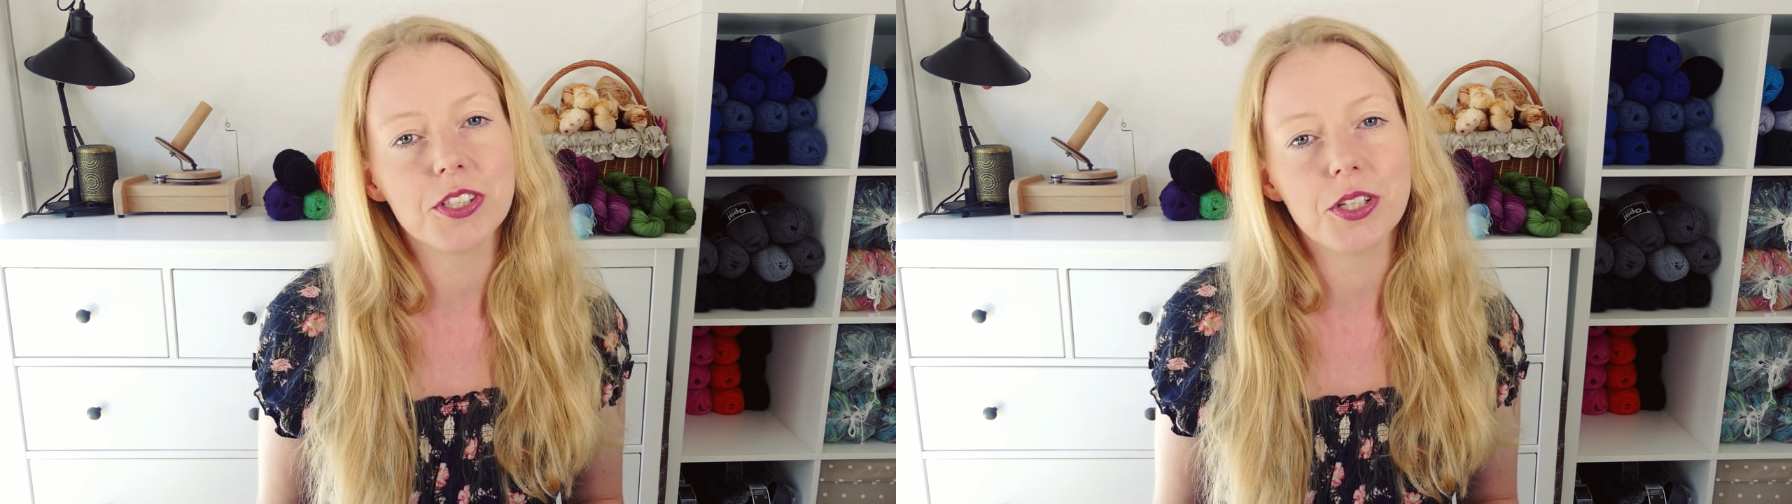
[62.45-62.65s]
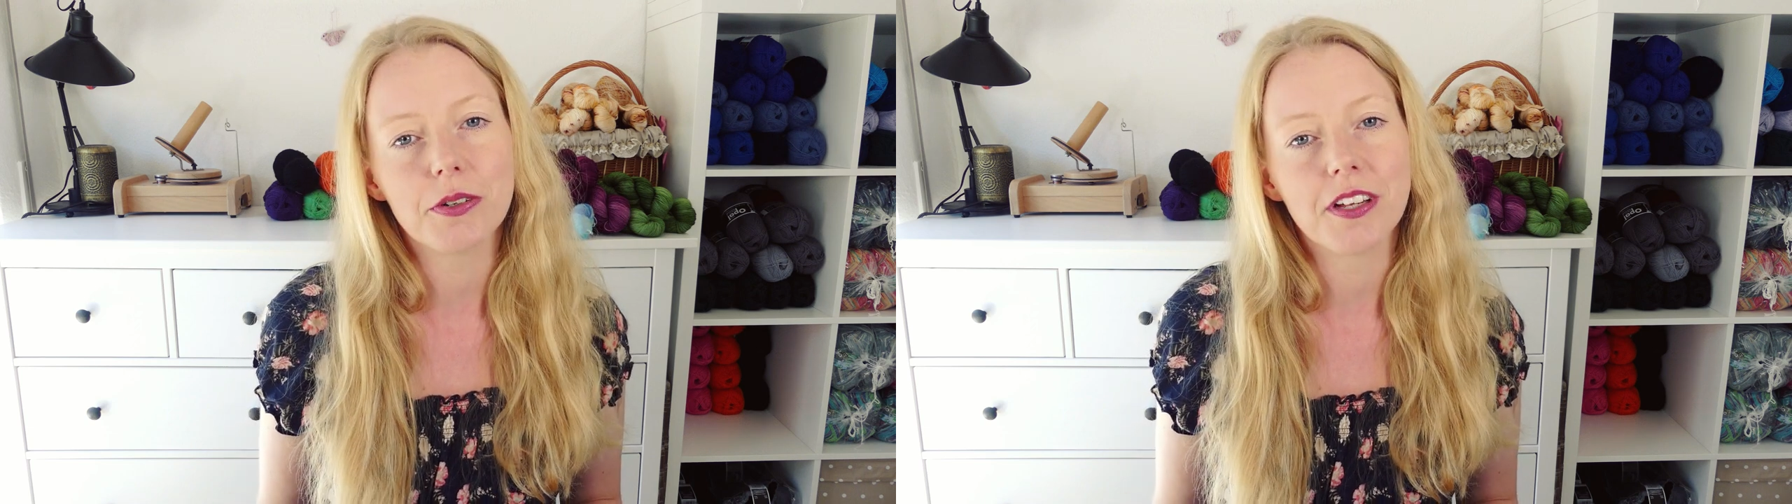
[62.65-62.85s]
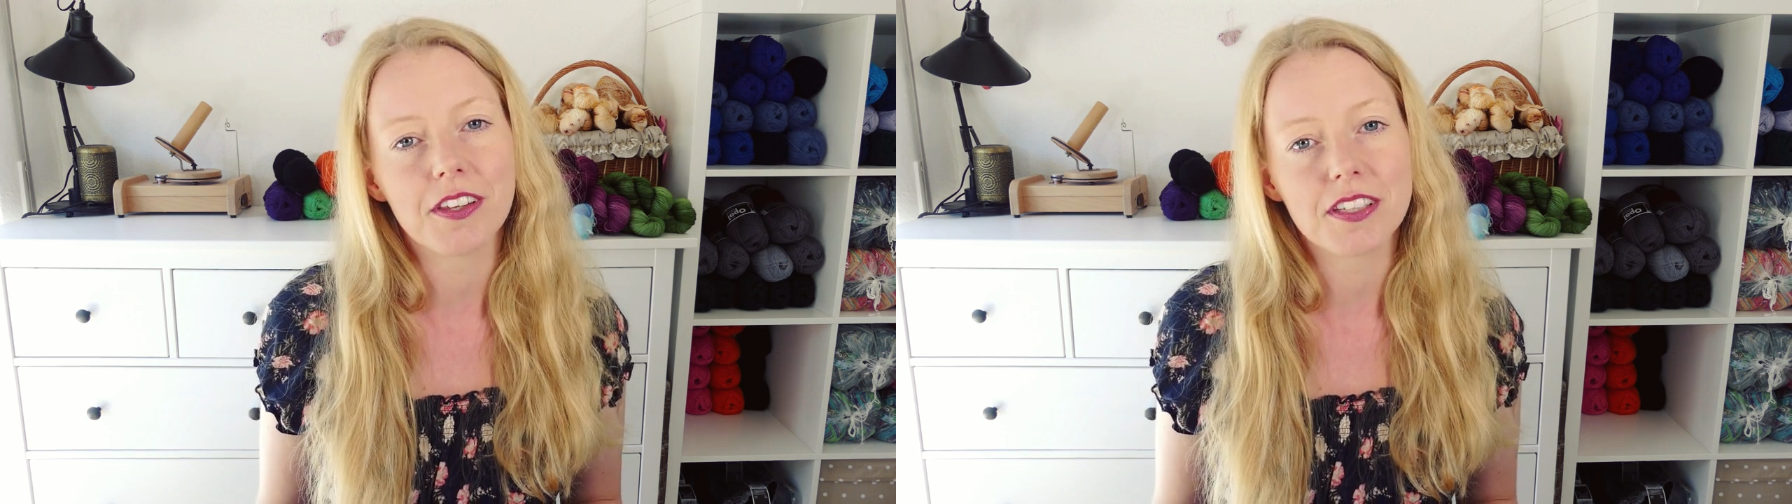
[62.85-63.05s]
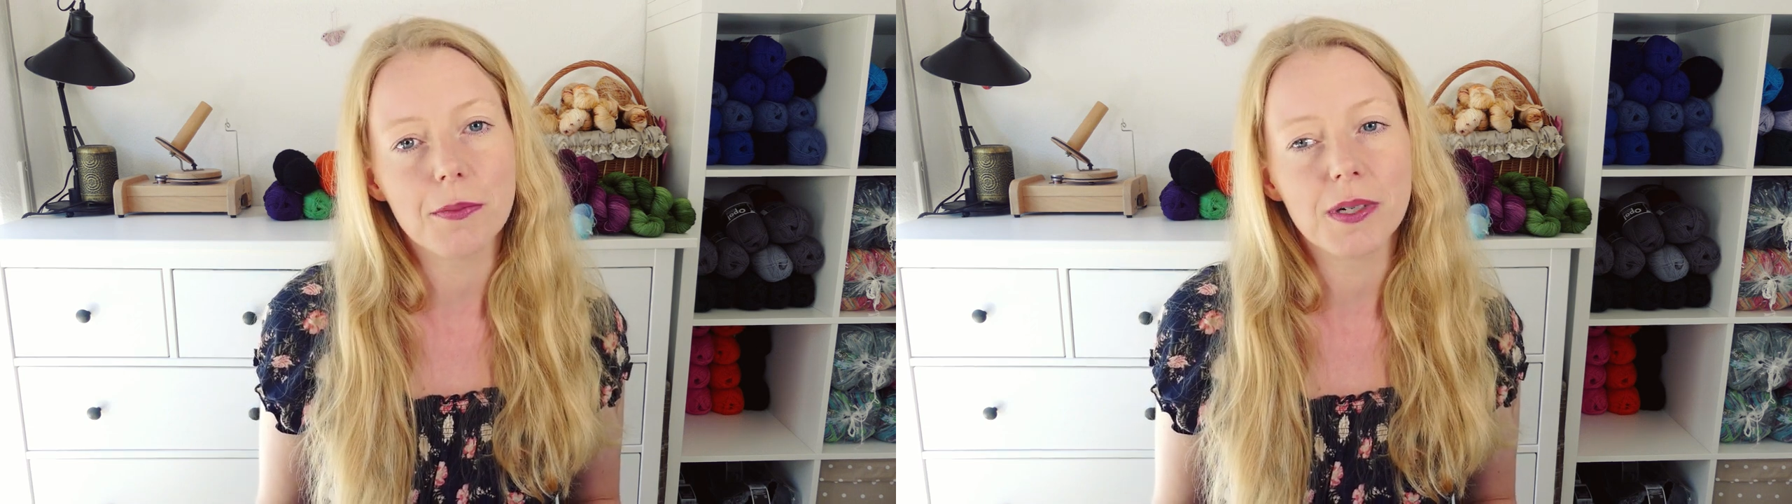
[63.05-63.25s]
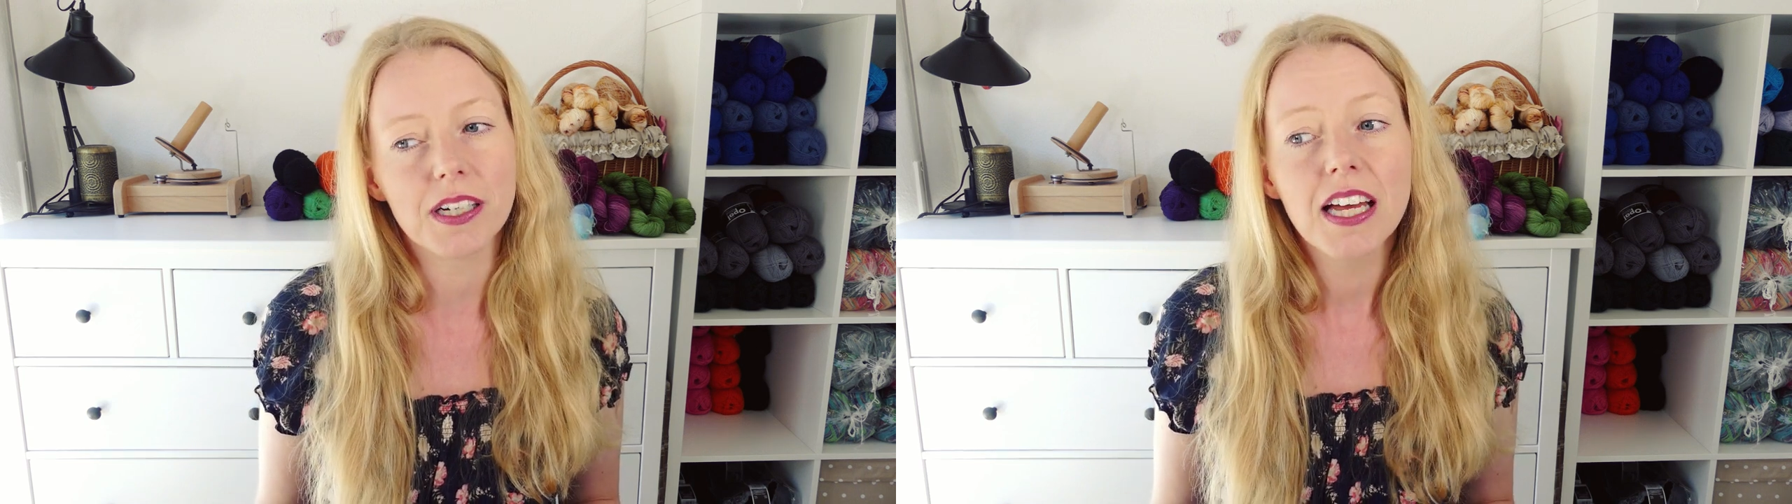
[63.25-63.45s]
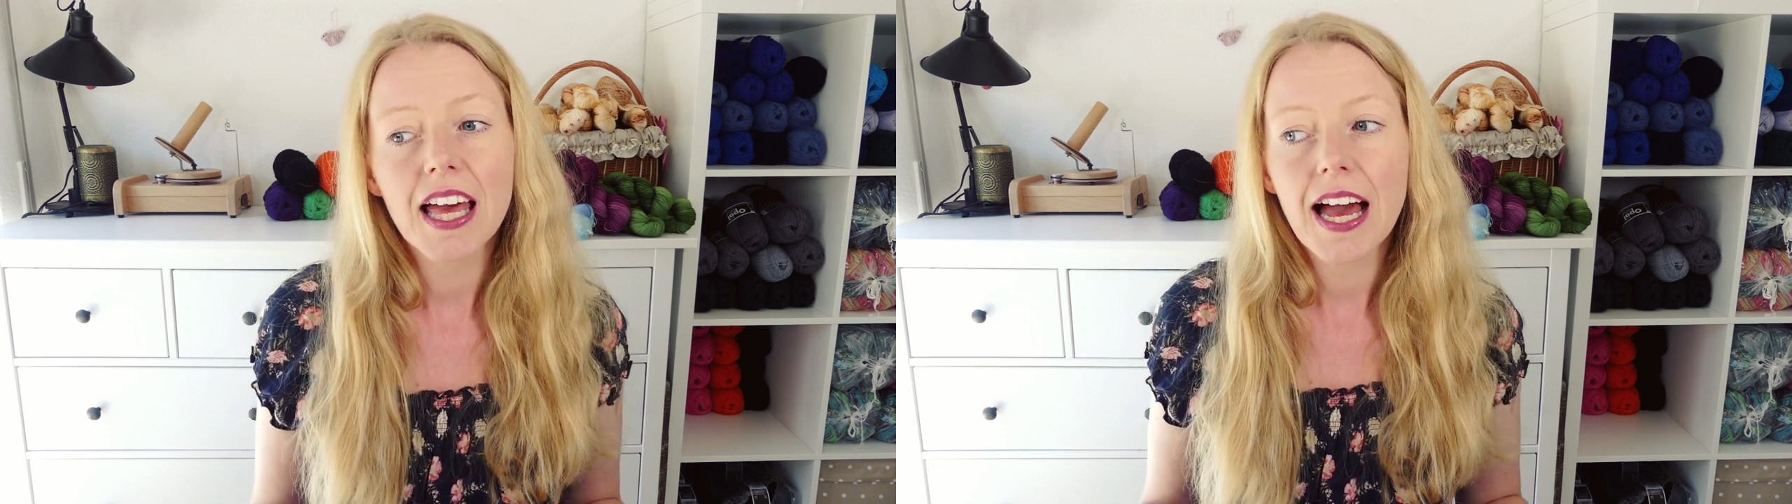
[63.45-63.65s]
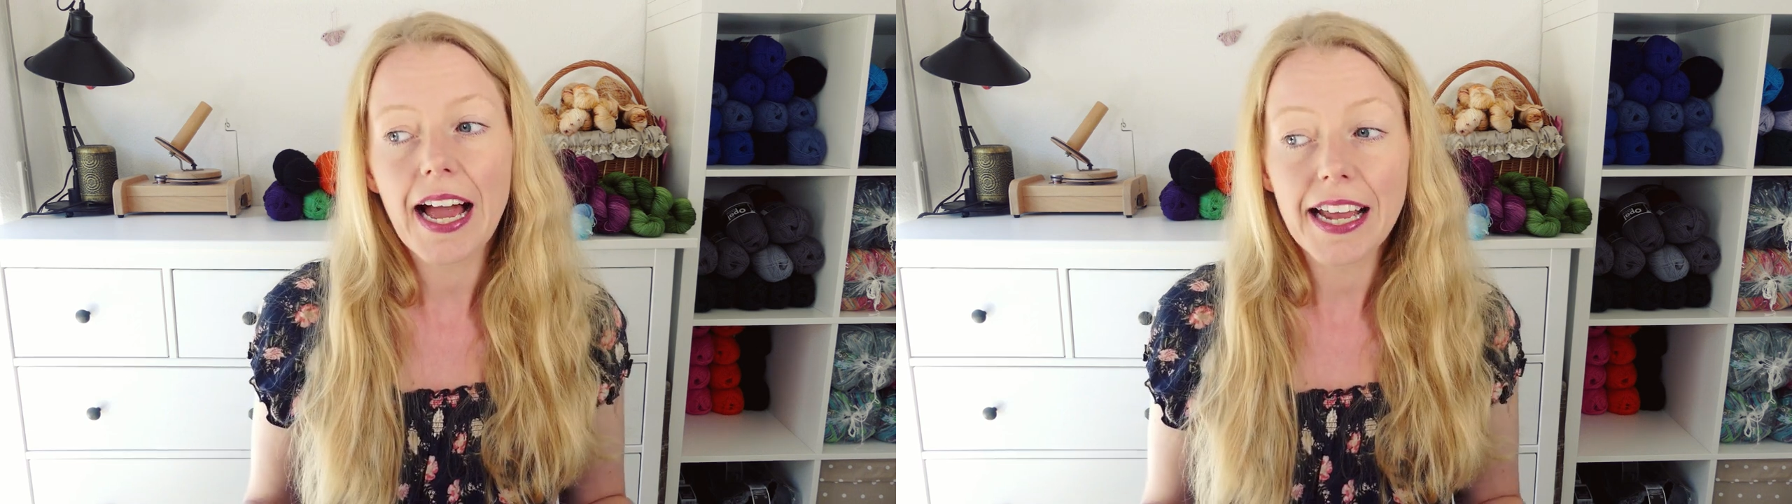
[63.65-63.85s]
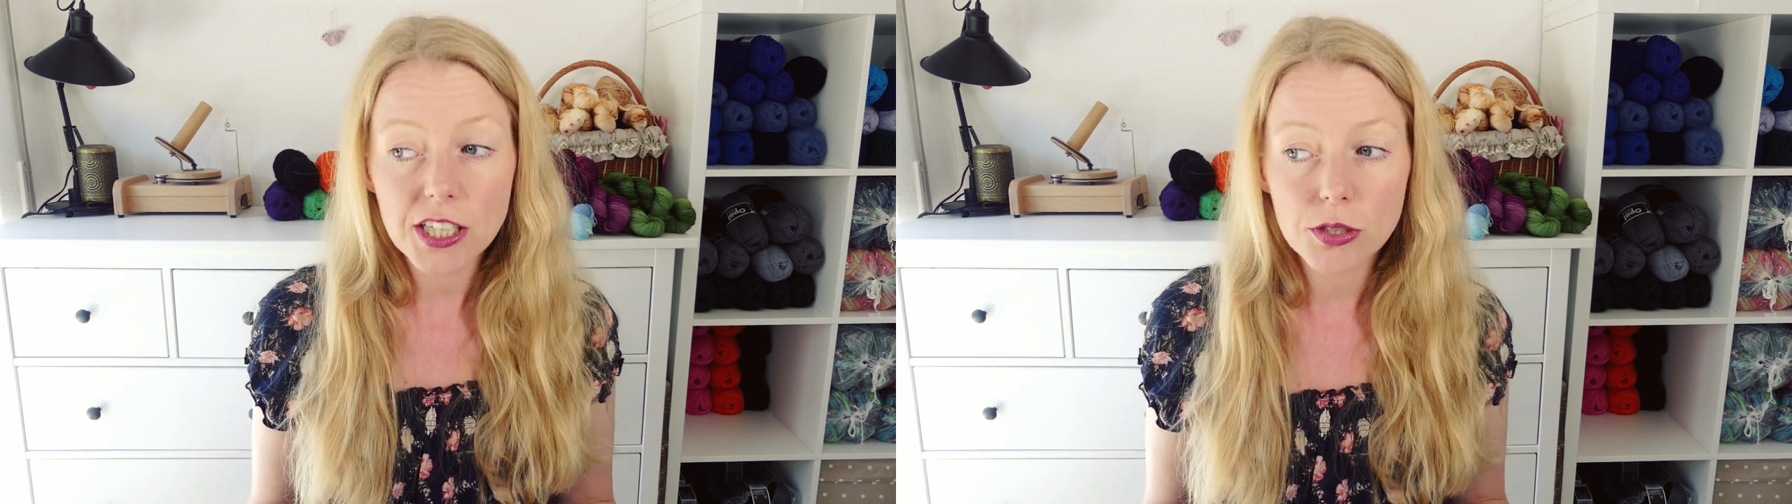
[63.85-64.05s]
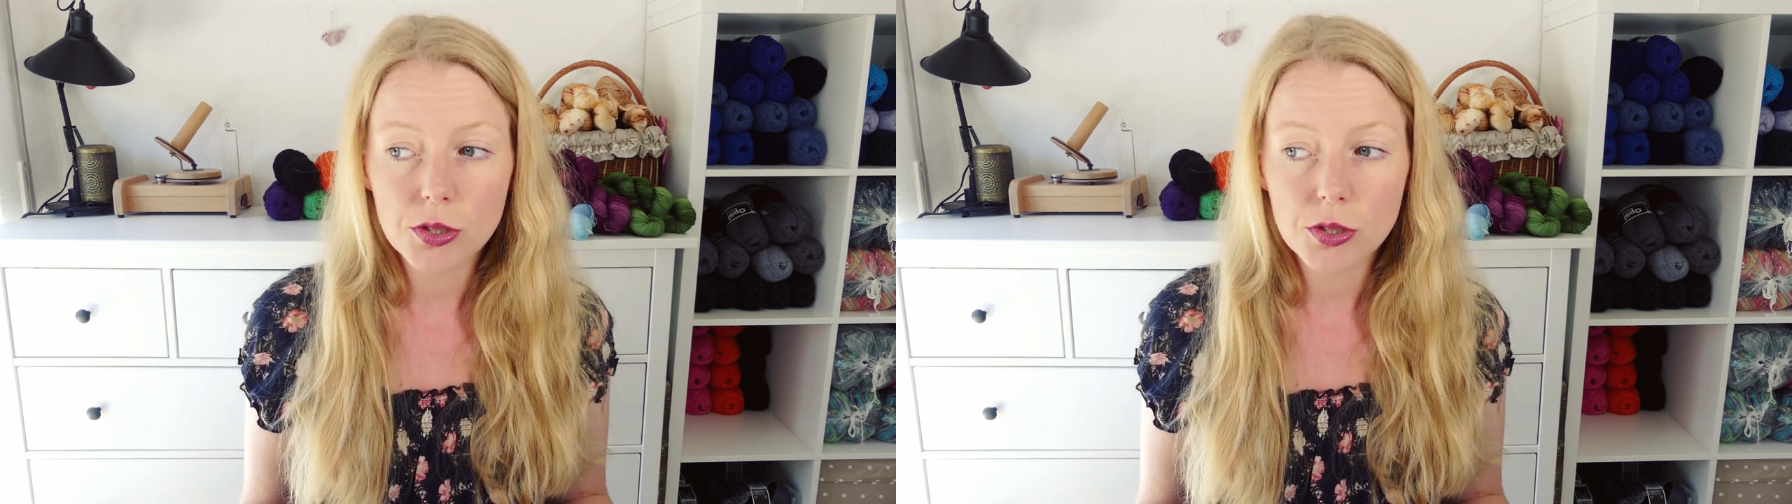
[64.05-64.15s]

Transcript: during the summer. I don't